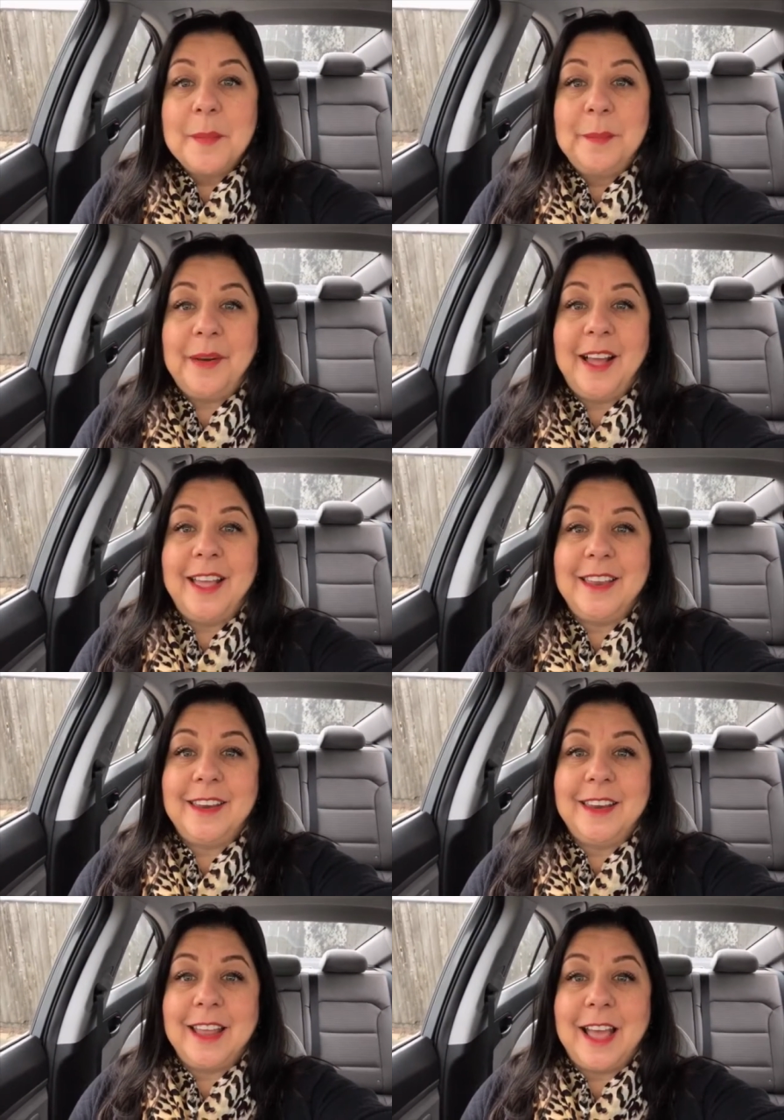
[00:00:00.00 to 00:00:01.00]
But
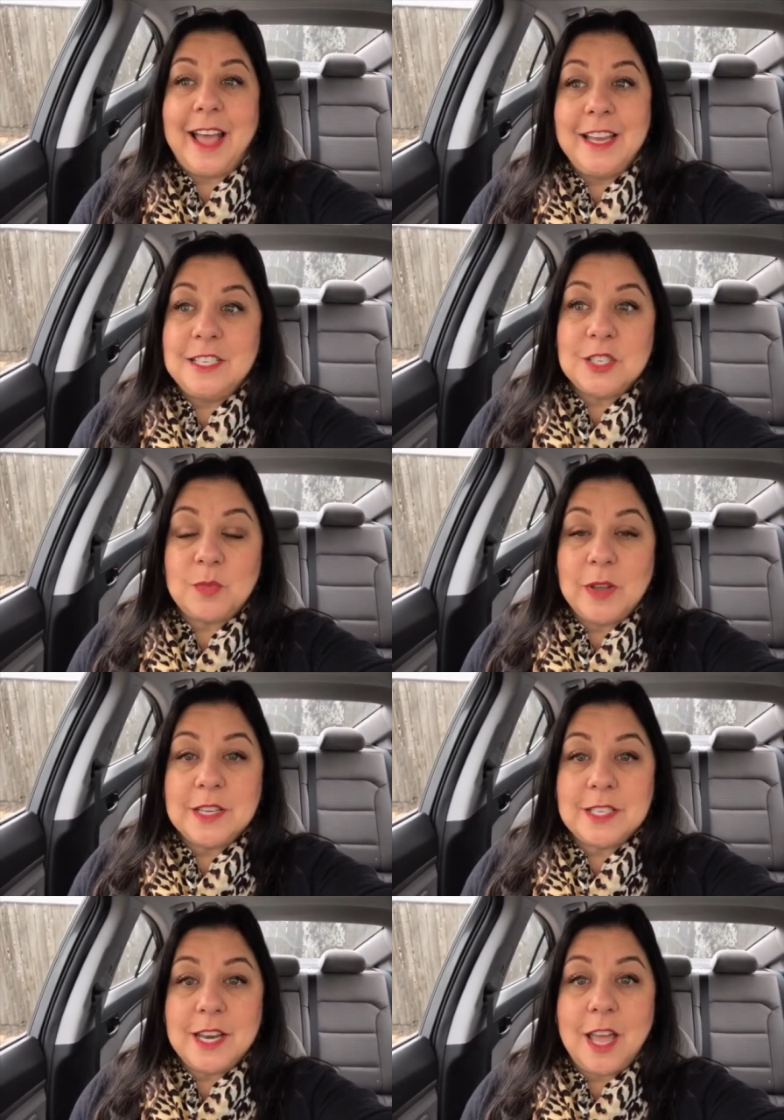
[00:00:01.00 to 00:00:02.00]
I just
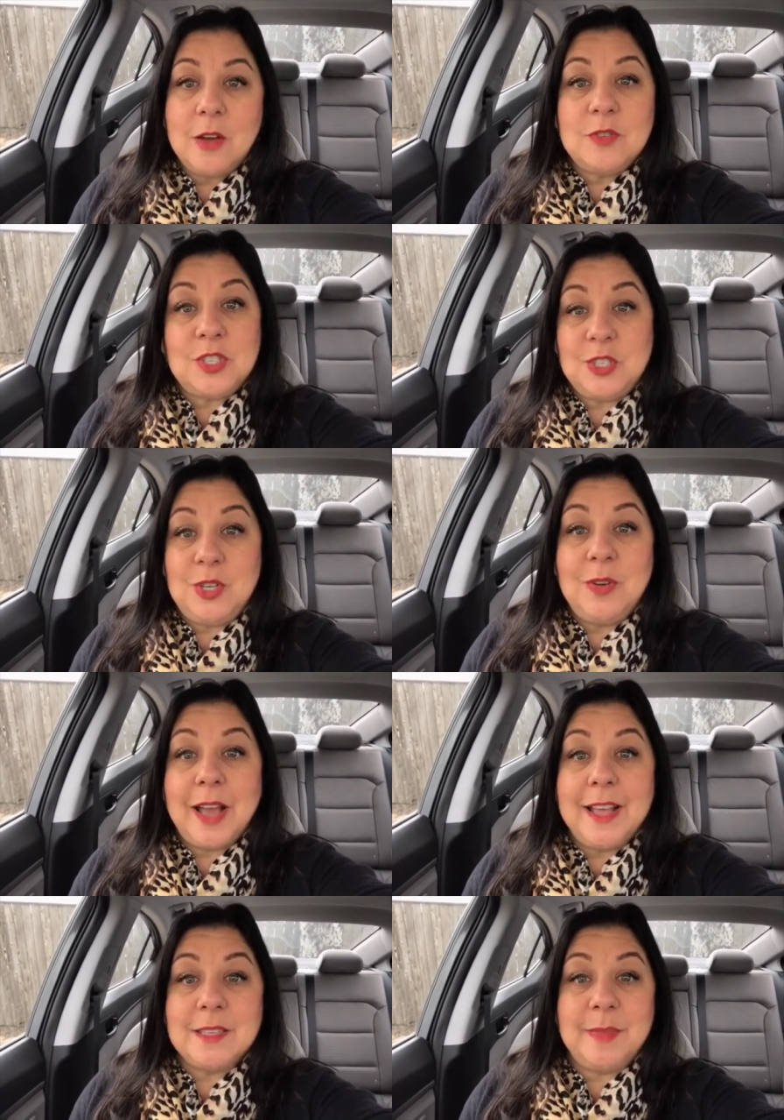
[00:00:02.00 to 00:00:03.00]
wanted to know, do you
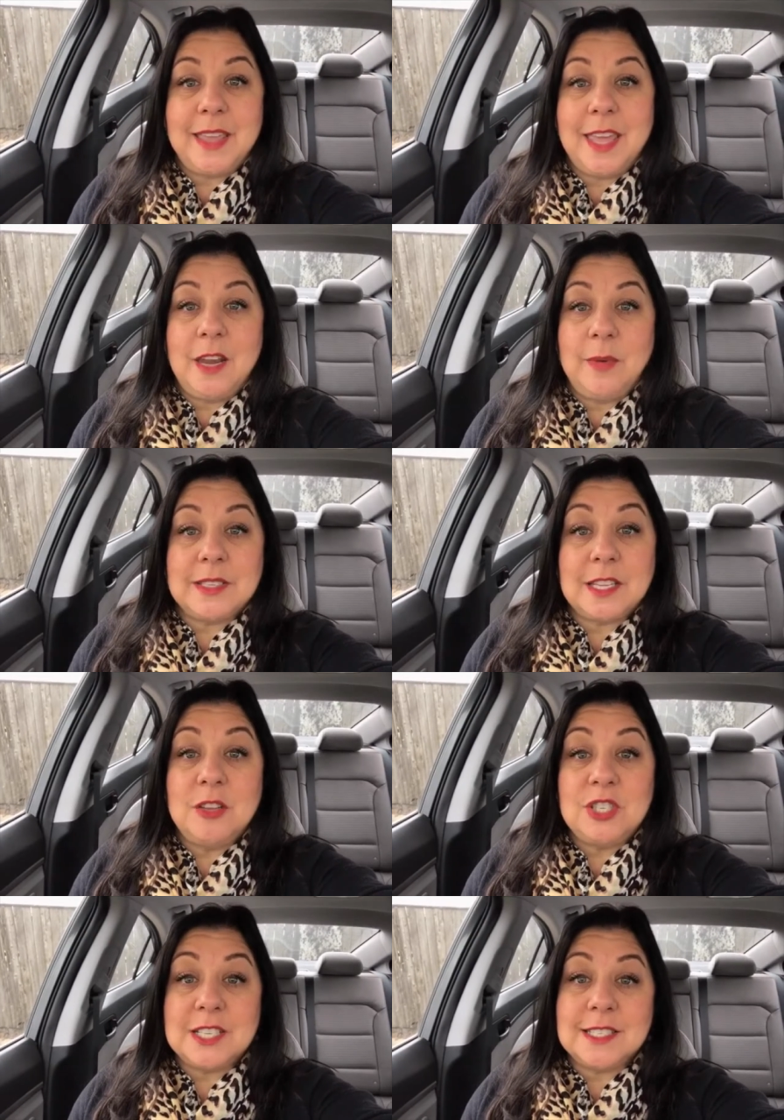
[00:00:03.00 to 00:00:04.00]
guys make any
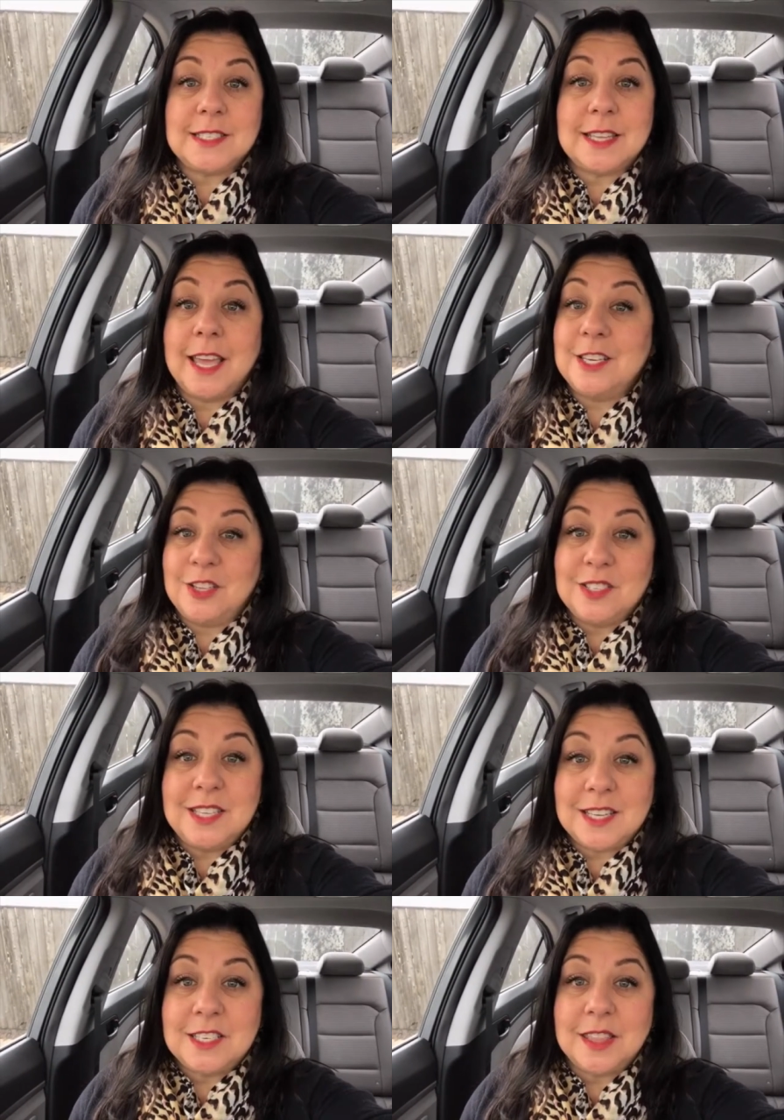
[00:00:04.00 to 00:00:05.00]
resolutions? And do you
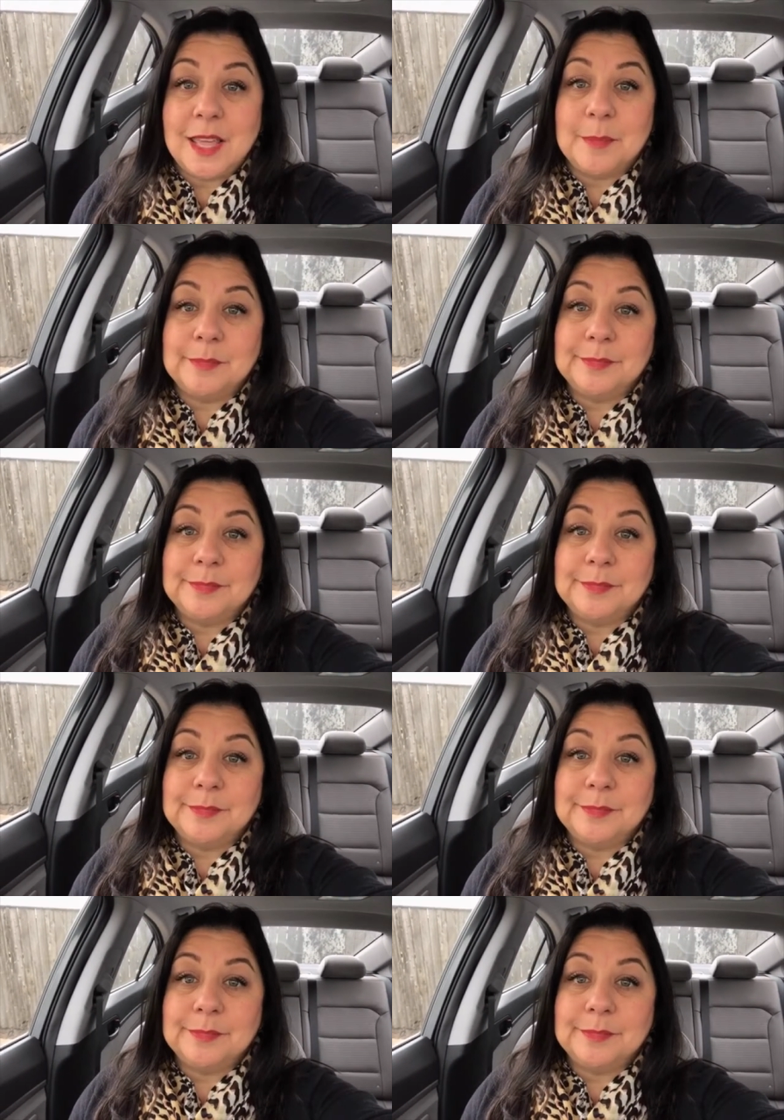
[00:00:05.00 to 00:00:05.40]
stick to them?